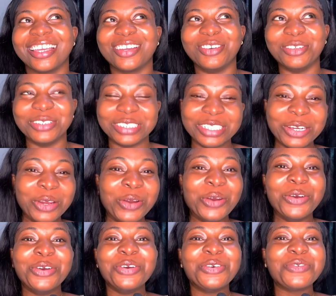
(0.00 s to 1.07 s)
God,
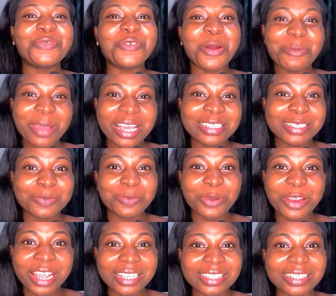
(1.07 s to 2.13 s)
from
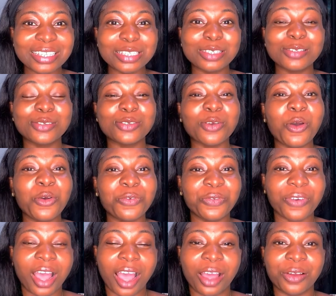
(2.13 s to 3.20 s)
experiences so
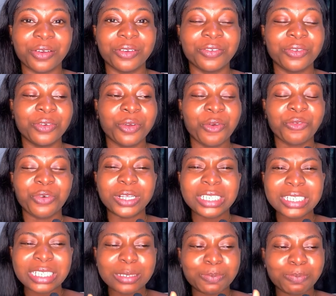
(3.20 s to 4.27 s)
far, for
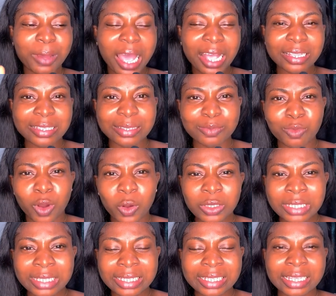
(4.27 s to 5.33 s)
these past
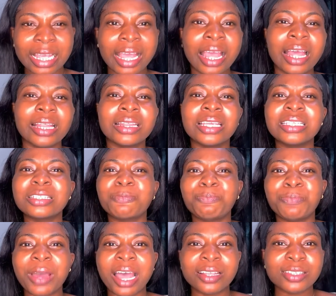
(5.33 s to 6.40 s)
months, these
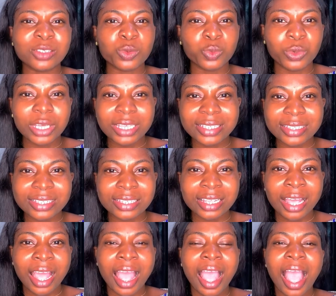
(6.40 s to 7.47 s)
past weeks,
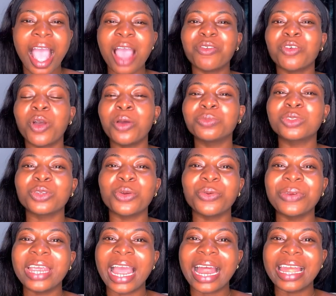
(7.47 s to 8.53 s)
I've come to
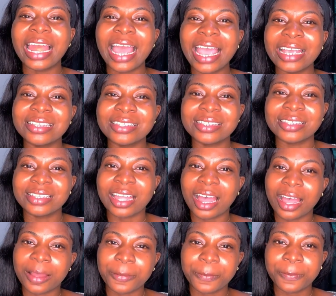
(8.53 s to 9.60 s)
realize
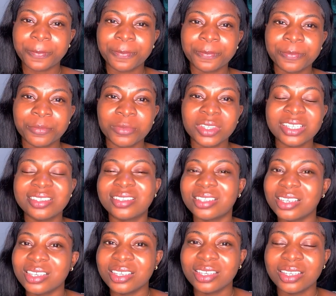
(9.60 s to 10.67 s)
that,
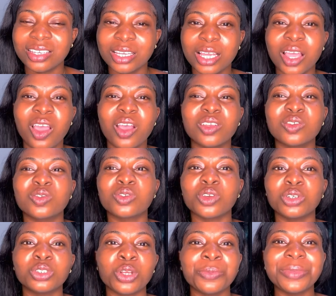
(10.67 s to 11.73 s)
see,
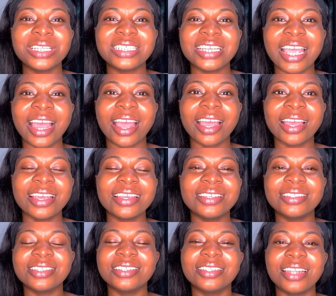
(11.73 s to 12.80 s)
social media
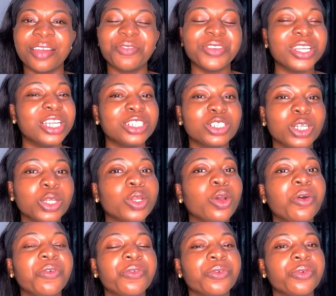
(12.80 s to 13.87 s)
is the definition
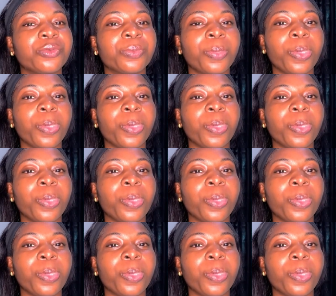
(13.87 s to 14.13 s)
of